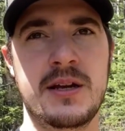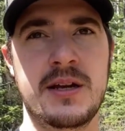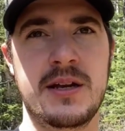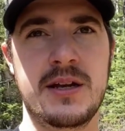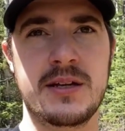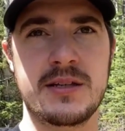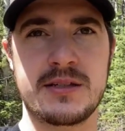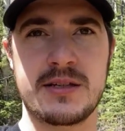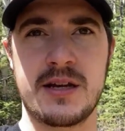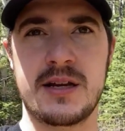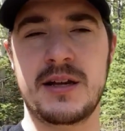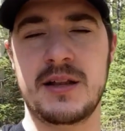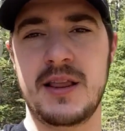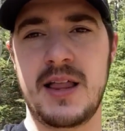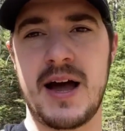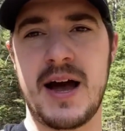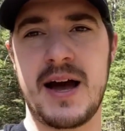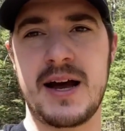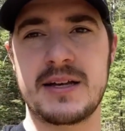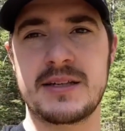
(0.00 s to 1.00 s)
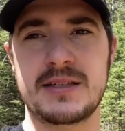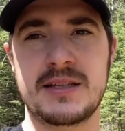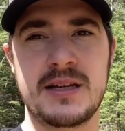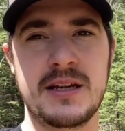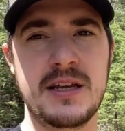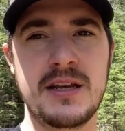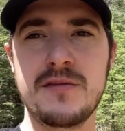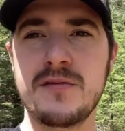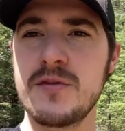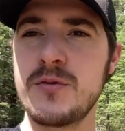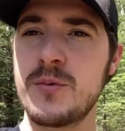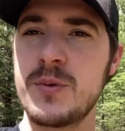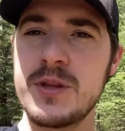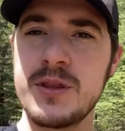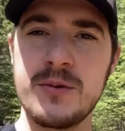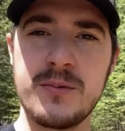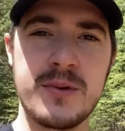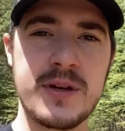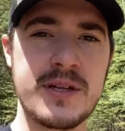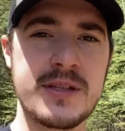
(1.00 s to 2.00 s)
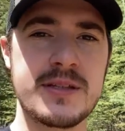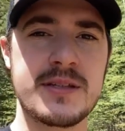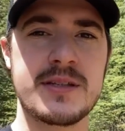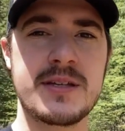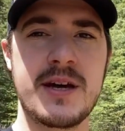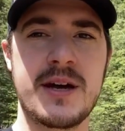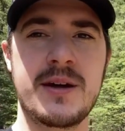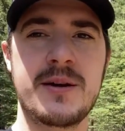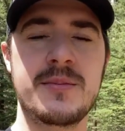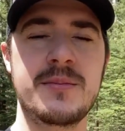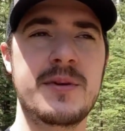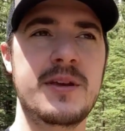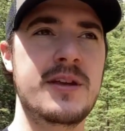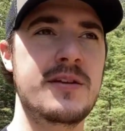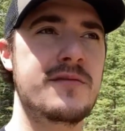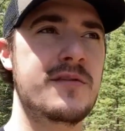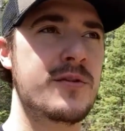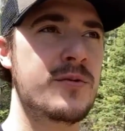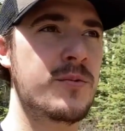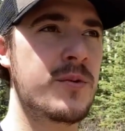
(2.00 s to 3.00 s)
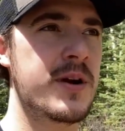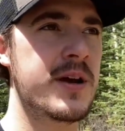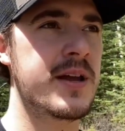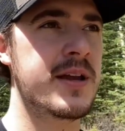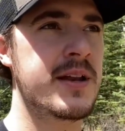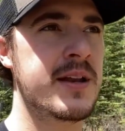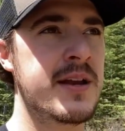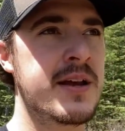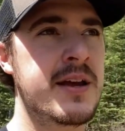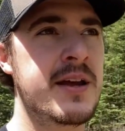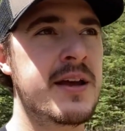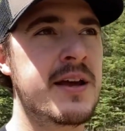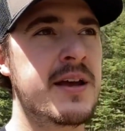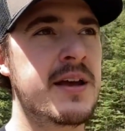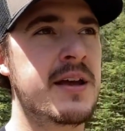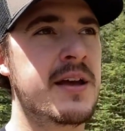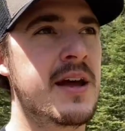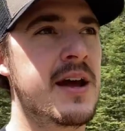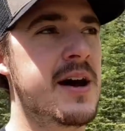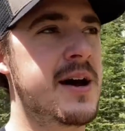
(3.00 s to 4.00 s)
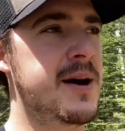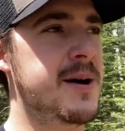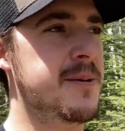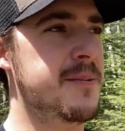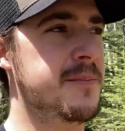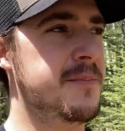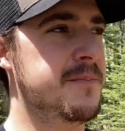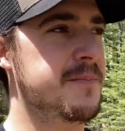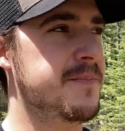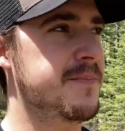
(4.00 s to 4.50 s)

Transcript: is going to last. And even when the winds come, even when um